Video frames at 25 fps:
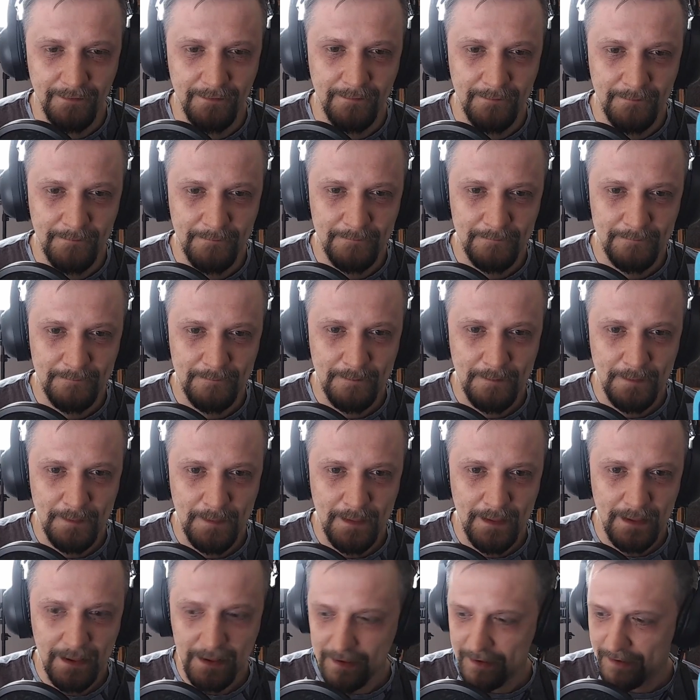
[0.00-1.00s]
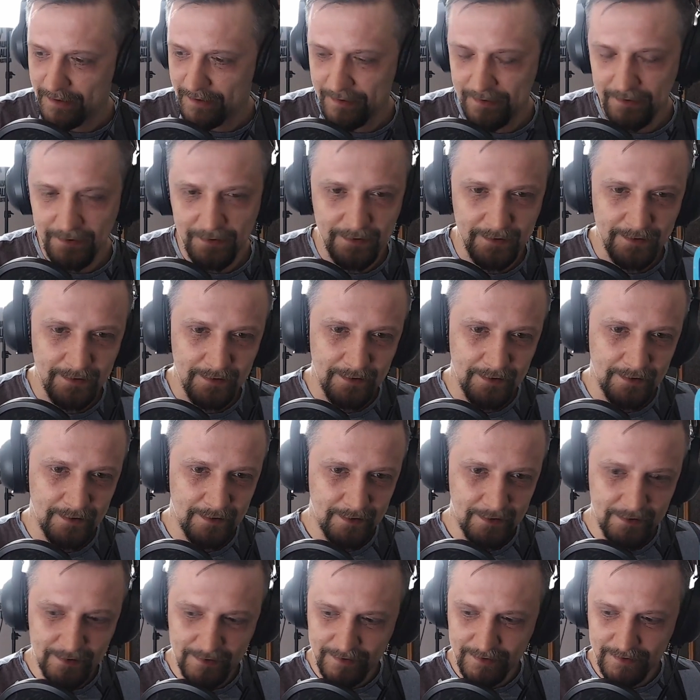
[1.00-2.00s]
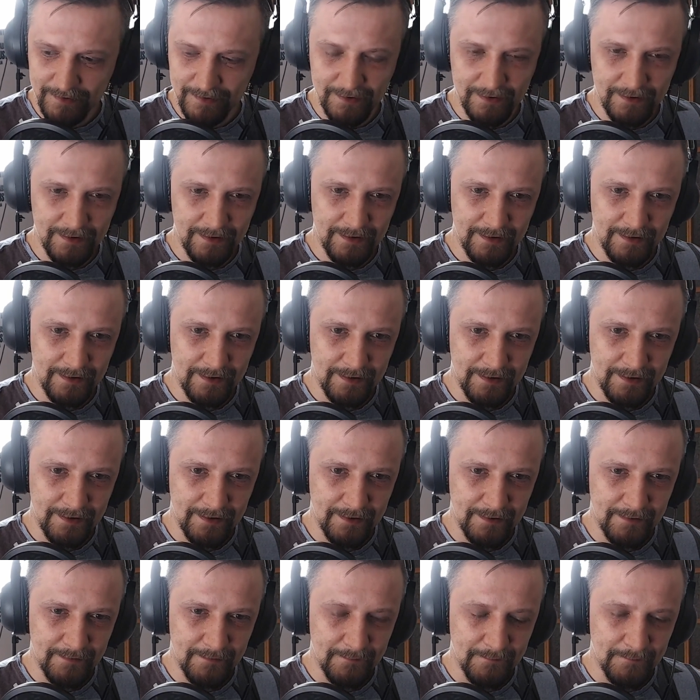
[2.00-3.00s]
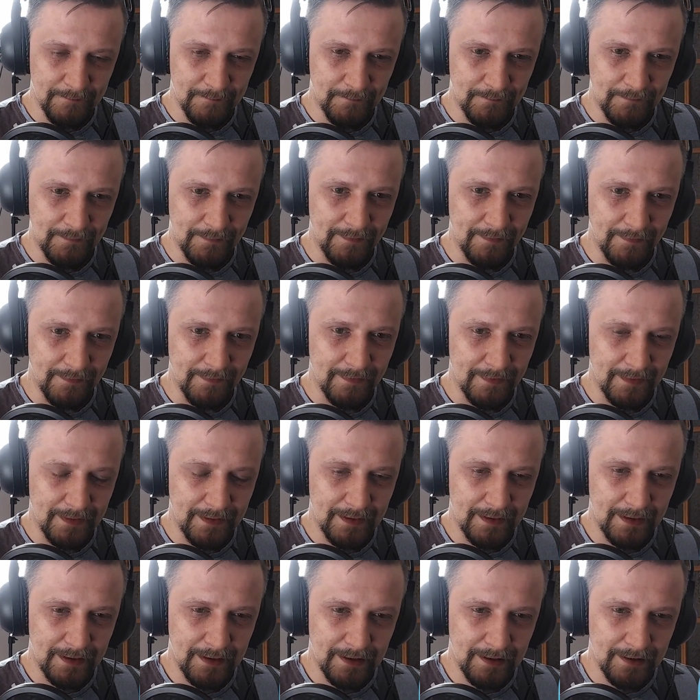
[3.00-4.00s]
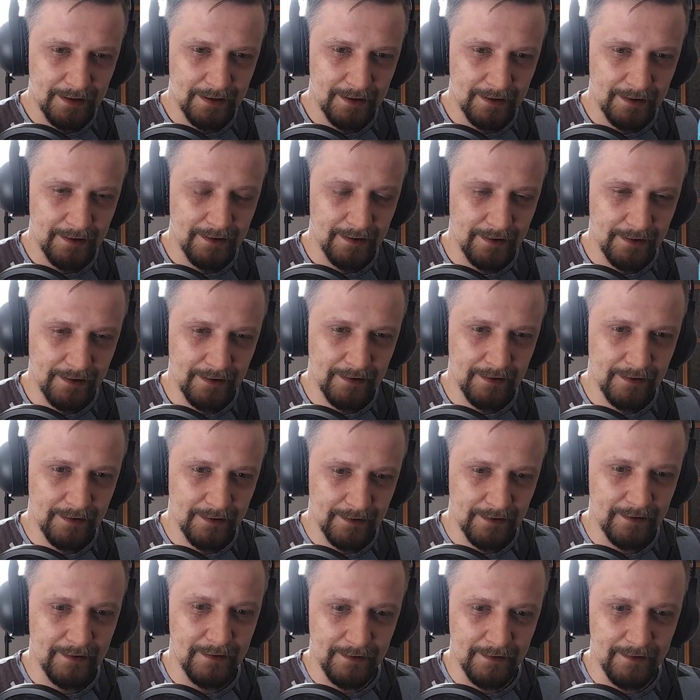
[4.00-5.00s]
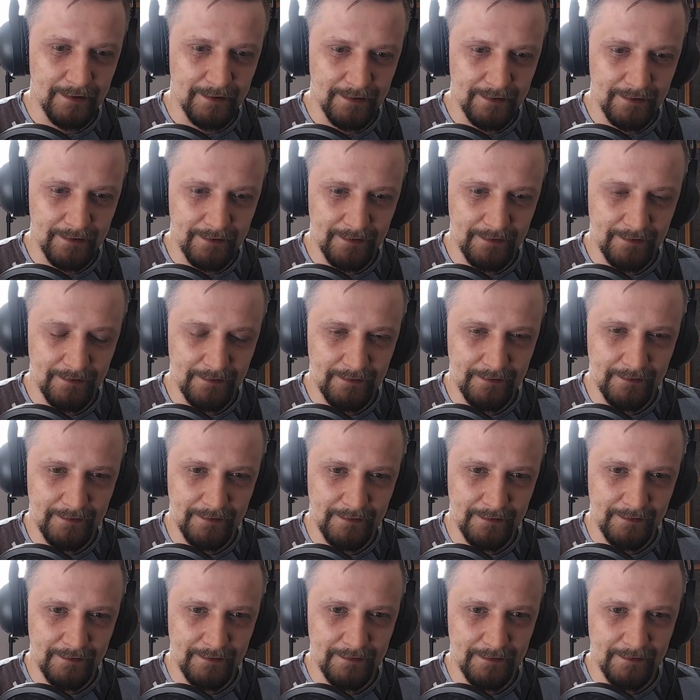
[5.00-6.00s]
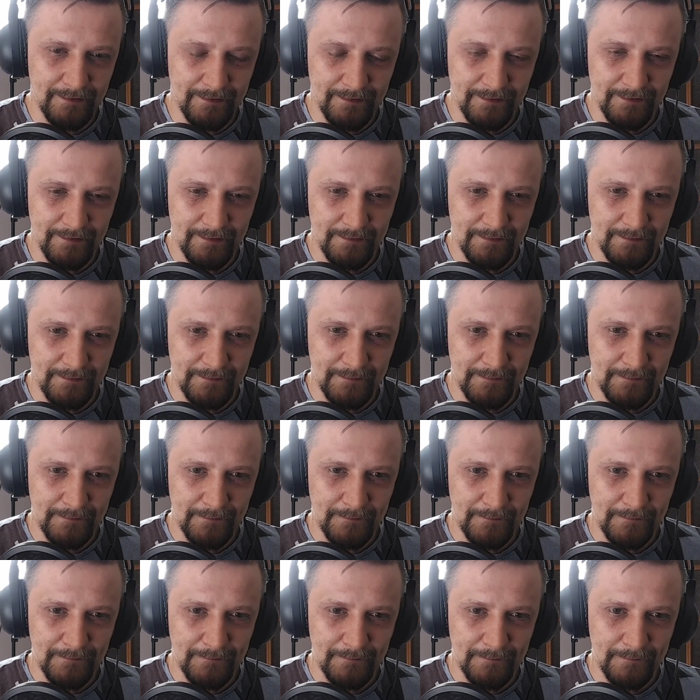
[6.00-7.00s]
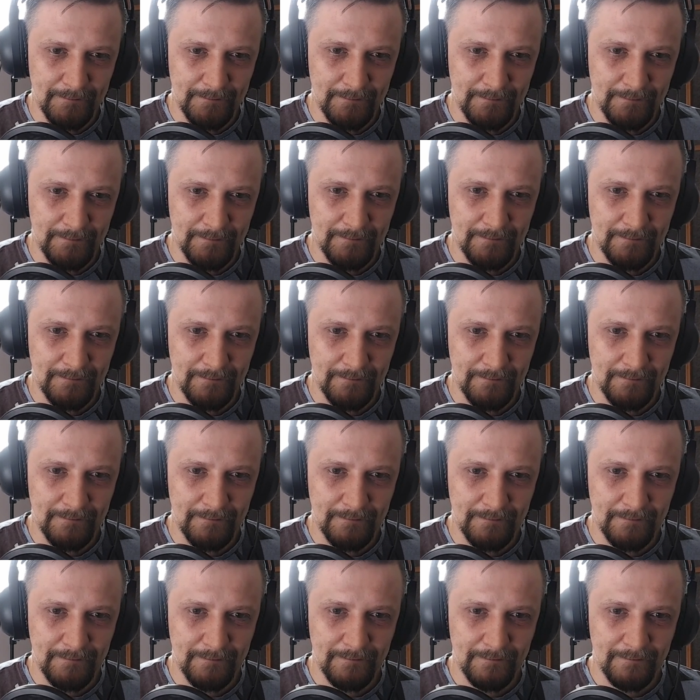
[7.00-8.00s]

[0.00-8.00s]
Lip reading: No words are spoken by the person on screen.